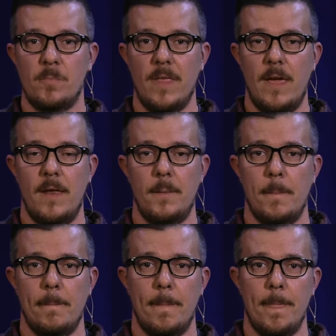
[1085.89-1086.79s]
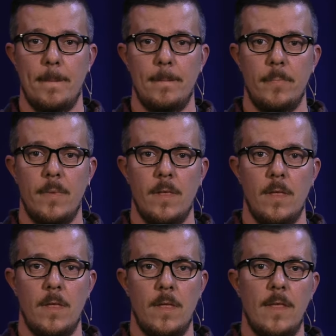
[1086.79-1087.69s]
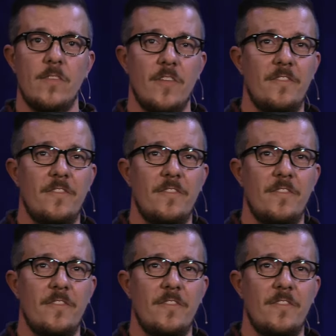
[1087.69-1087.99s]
plan. That's the